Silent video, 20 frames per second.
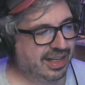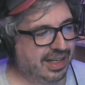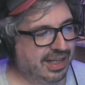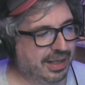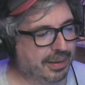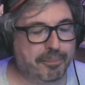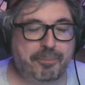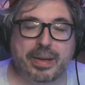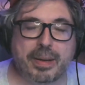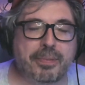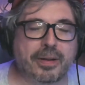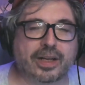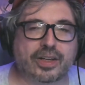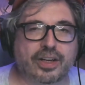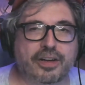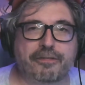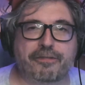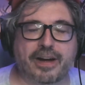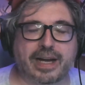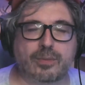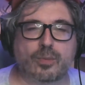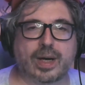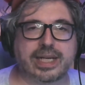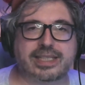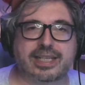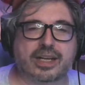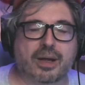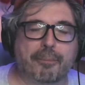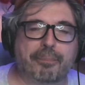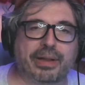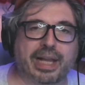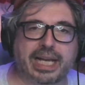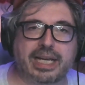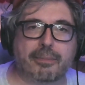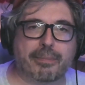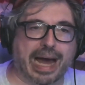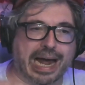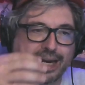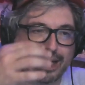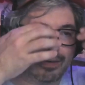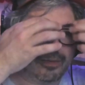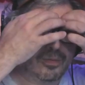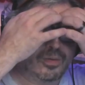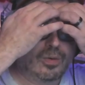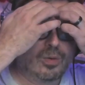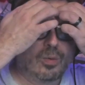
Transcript: And people are going to find ways to complain about it